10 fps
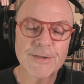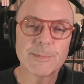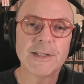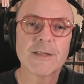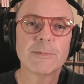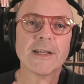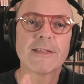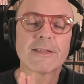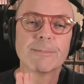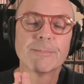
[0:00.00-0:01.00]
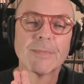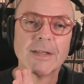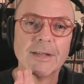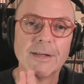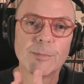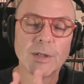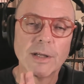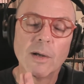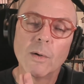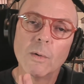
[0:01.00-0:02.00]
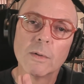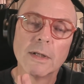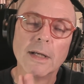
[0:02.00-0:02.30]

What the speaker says: please place them below.